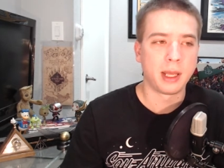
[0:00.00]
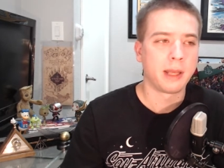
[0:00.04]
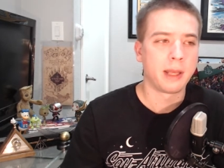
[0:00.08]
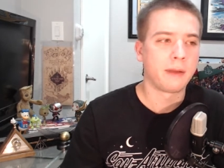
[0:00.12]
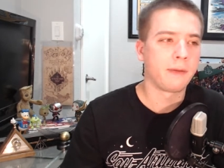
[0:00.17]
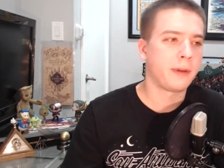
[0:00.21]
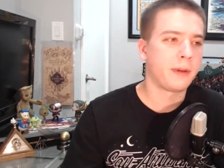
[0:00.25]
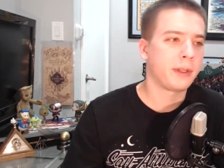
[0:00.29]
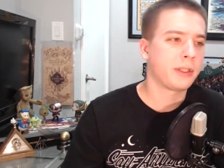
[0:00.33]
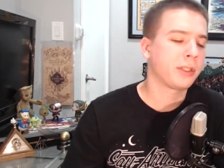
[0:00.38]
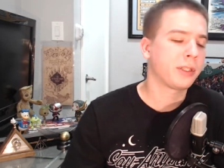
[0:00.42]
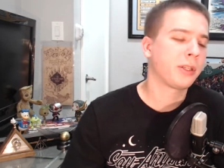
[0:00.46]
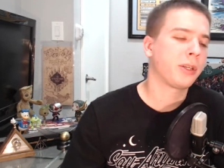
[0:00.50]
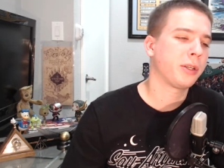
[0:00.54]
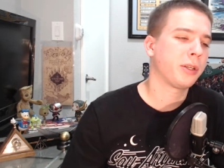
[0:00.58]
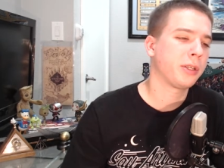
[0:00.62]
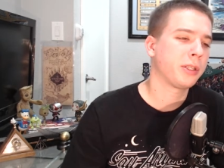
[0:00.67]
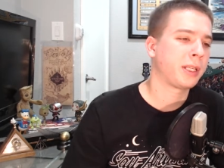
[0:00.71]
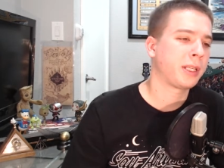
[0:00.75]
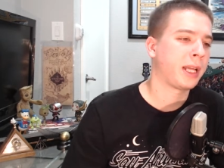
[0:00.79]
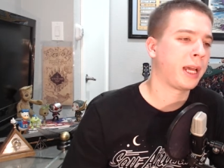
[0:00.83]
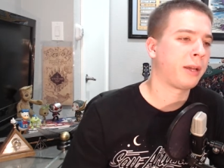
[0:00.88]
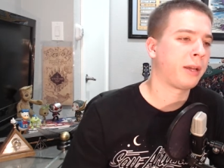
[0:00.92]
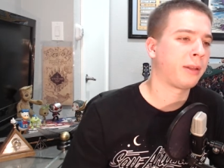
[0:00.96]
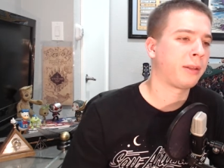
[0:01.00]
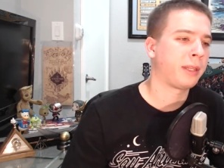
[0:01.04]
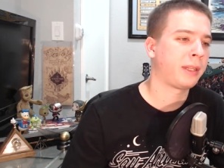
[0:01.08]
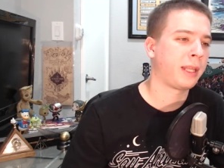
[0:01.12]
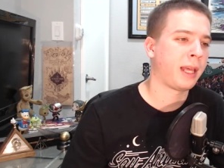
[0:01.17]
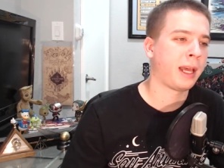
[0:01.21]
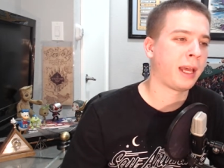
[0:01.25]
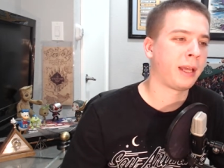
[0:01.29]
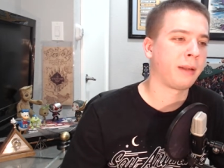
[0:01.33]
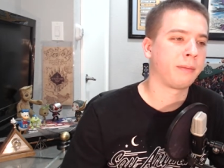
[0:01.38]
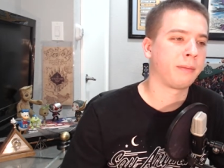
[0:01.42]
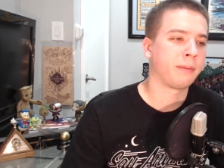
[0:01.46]
If it turns out
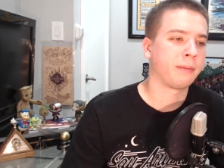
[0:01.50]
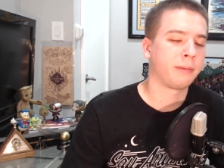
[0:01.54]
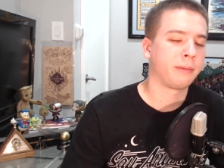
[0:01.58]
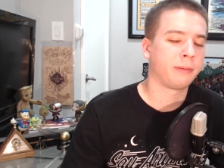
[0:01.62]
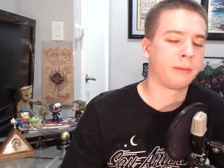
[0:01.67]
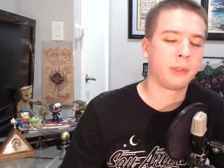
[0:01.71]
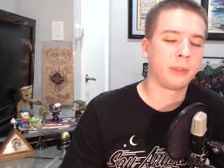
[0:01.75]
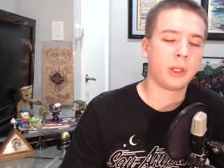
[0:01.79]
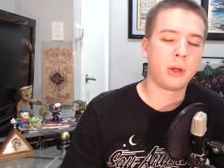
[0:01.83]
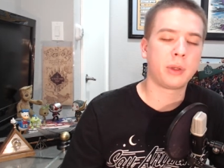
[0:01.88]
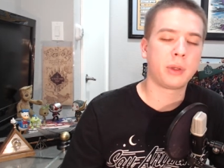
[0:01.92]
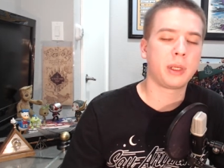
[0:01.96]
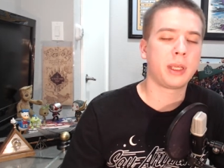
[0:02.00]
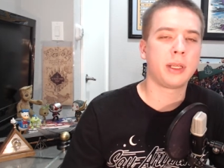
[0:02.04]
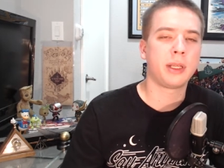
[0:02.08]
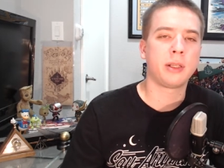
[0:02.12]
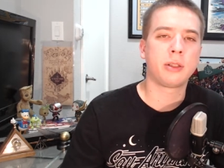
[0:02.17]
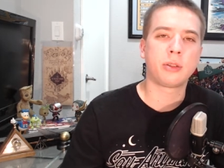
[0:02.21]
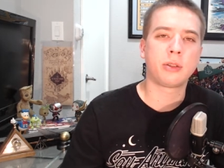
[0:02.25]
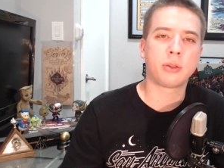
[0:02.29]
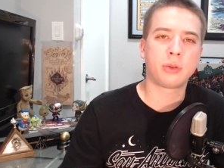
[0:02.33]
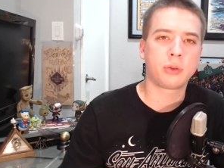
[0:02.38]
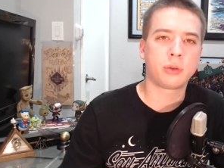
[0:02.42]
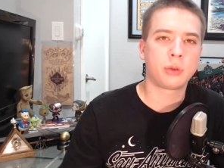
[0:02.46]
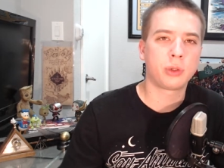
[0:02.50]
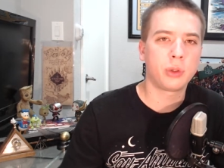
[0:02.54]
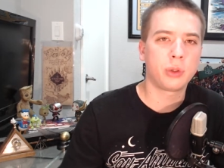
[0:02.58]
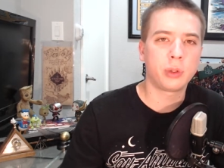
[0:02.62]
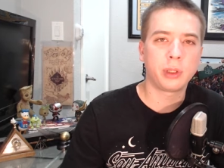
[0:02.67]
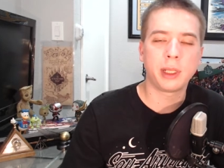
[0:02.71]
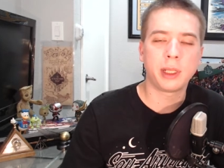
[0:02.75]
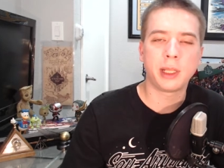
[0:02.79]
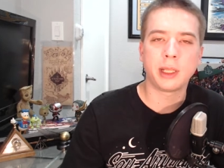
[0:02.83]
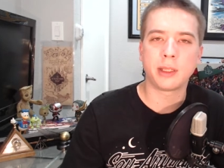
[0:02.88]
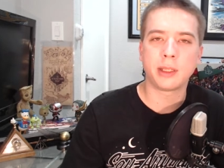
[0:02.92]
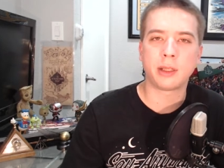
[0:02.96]
that Loki
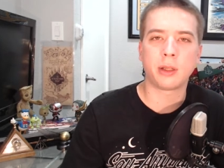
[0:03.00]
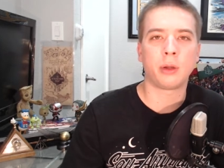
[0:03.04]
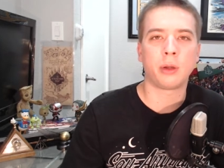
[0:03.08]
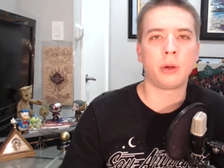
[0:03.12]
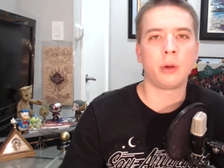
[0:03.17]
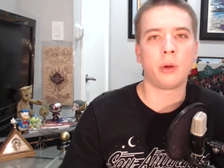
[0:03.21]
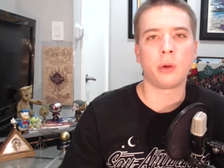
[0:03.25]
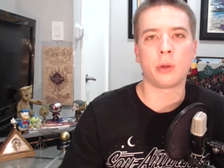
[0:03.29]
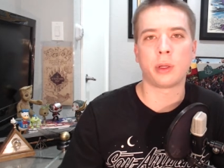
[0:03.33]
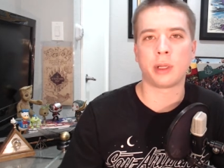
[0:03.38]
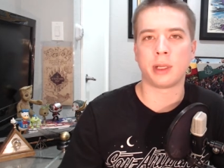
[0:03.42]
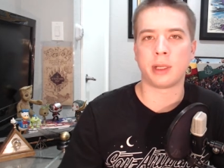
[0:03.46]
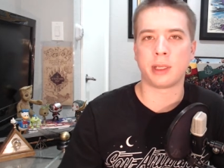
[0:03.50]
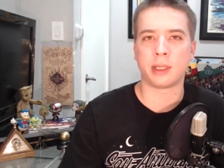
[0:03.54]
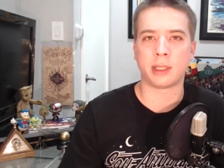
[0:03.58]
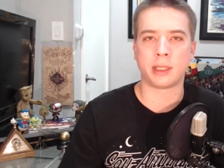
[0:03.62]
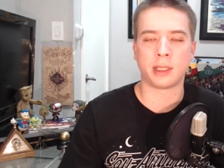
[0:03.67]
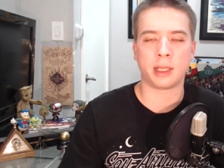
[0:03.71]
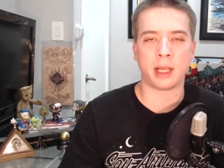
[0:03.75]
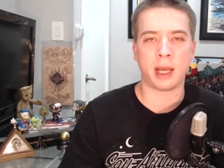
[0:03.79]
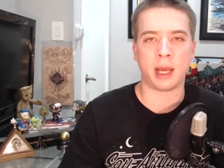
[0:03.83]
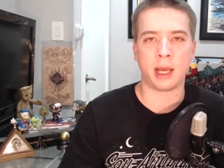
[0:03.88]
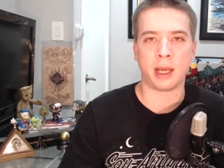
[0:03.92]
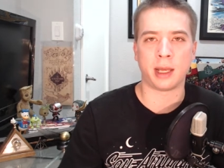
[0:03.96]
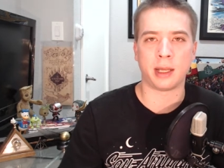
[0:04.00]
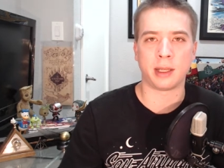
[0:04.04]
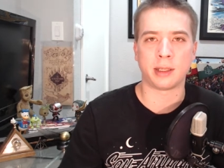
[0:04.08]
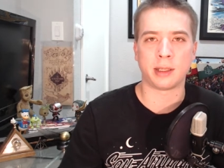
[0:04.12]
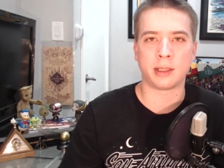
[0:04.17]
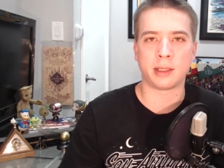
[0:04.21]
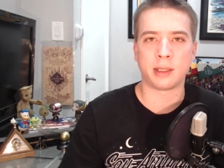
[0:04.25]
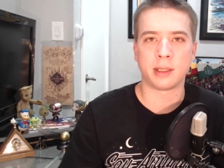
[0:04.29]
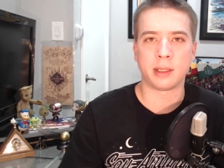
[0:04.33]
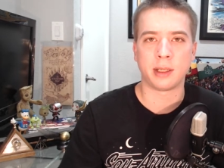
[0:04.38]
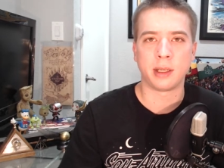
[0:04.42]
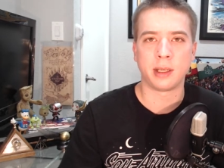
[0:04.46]
truly is the Hulk in
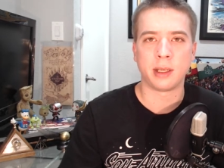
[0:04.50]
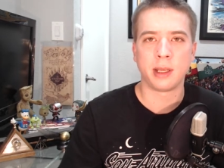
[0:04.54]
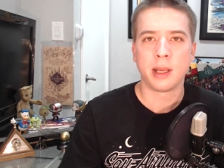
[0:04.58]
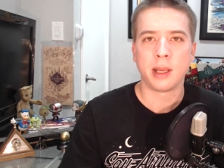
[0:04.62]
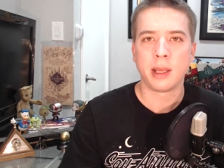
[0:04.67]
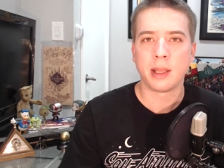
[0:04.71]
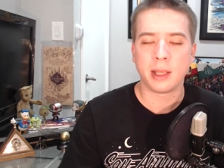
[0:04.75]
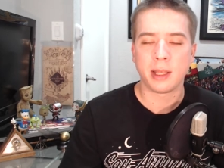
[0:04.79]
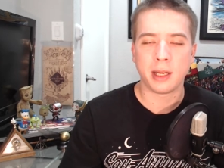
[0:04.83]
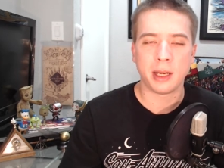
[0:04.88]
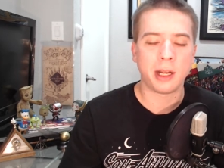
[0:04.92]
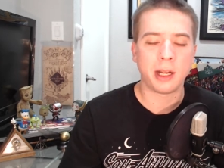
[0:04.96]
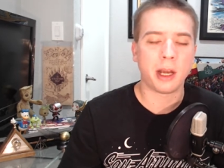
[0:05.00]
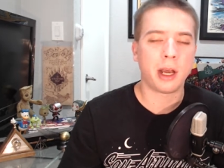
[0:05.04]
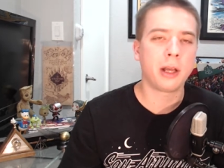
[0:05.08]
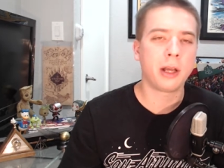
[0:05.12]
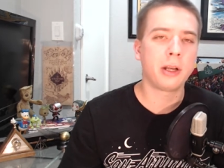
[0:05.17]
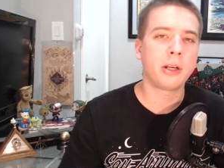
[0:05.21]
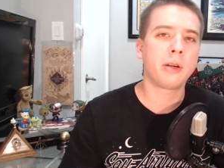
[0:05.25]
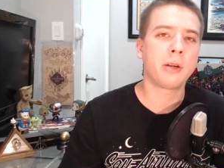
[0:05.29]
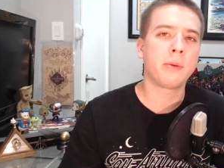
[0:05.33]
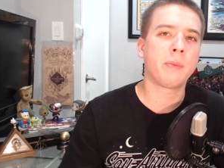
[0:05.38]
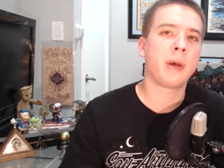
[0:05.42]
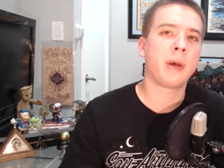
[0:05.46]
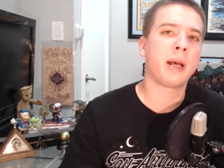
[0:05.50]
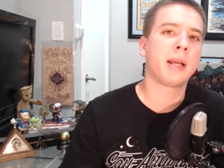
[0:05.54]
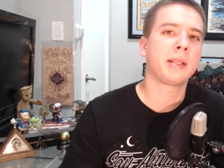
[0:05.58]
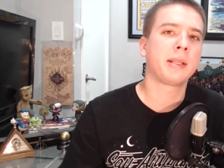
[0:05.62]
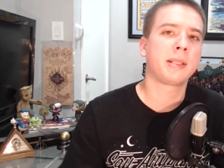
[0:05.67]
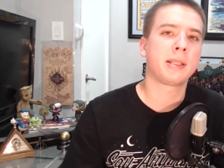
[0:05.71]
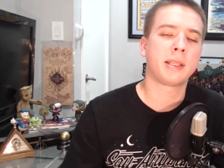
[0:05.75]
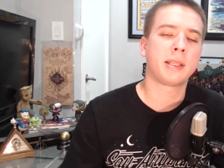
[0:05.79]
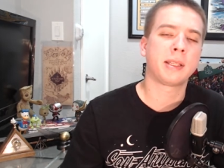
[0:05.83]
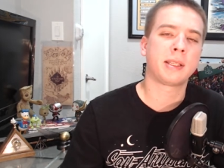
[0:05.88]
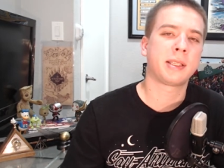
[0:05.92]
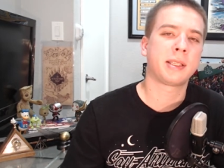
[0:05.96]
disguise, then it
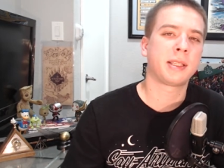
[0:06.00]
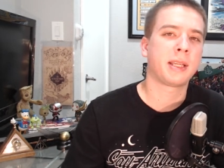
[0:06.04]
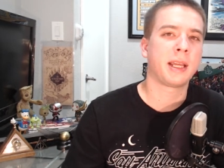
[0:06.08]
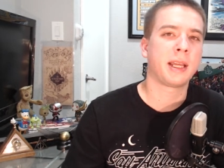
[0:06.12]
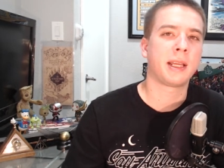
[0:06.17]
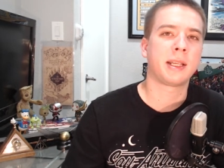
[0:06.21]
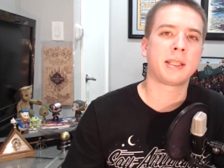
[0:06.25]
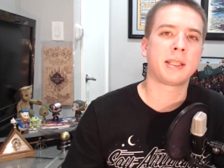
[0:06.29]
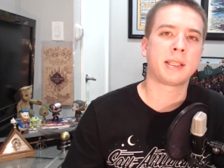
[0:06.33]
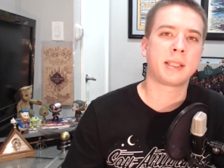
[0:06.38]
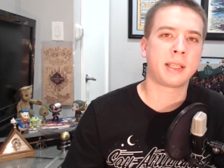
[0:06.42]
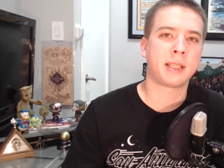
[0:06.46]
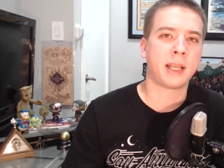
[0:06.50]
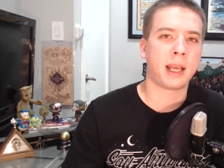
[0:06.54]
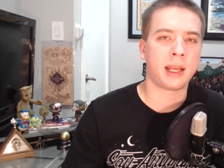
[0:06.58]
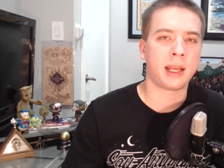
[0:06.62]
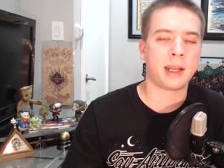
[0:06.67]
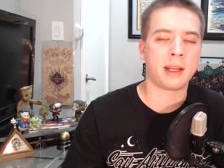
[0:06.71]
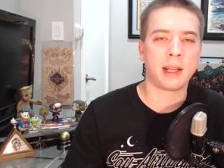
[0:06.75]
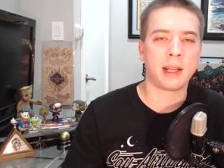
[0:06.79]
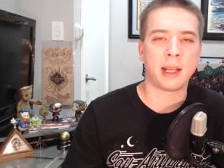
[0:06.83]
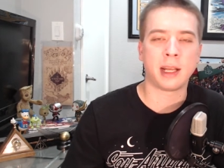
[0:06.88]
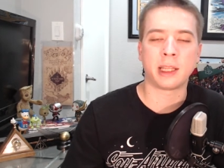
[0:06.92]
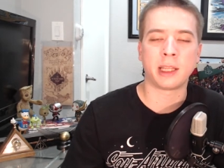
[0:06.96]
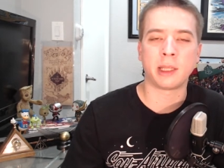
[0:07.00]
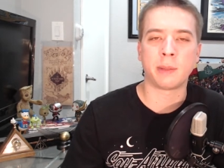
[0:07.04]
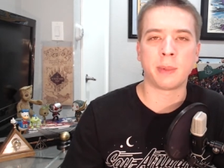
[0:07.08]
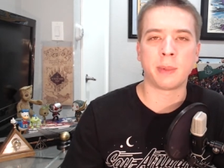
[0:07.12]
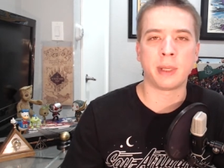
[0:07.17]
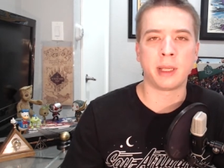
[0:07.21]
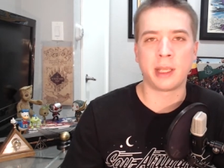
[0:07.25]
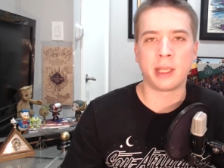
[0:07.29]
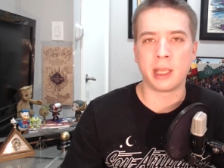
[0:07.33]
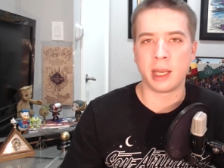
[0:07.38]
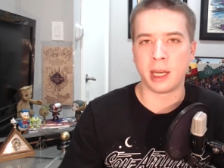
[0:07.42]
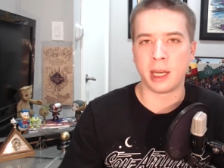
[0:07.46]
undermines the stakes set at the
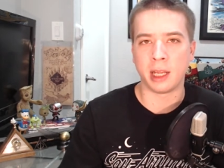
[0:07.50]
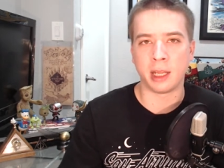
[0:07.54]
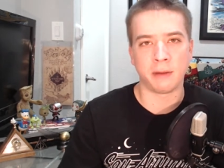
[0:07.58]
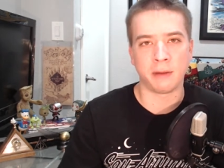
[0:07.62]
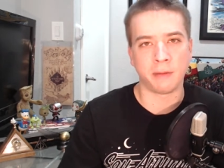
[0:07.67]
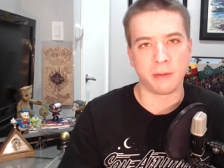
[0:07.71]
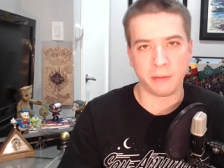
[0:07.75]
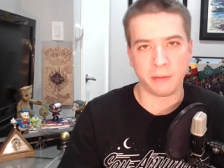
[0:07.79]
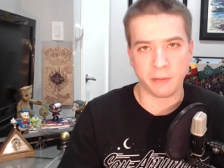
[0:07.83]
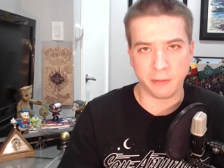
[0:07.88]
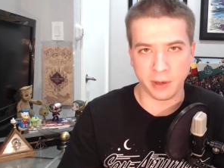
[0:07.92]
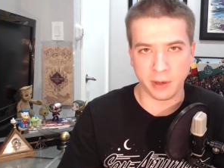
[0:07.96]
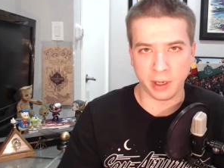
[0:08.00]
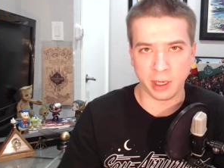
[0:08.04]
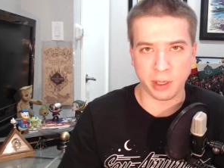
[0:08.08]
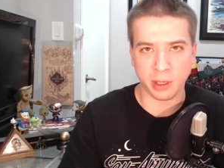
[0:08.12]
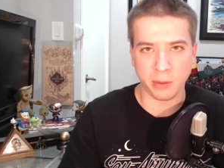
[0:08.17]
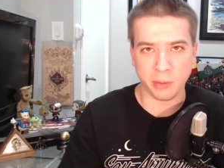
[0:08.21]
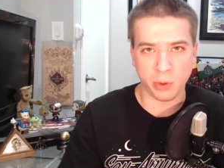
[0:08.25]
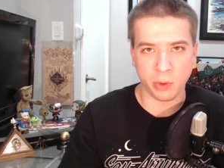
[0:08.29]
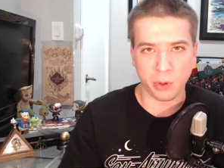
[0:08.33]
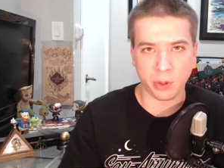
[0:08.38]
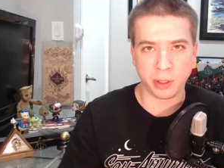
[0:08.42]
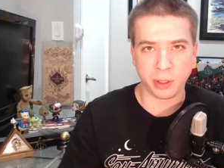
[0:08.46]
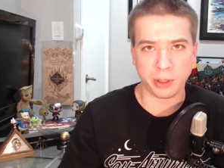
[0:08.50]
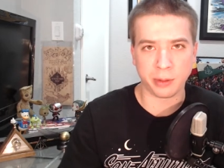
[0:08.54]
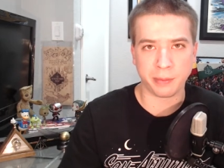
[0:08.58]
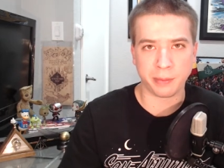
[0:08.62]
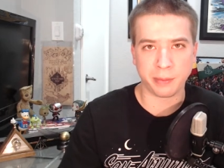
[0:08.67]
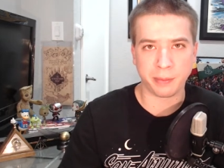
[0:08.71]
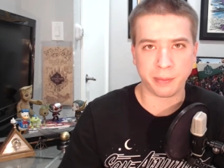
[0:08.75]
beginning of Infinity War.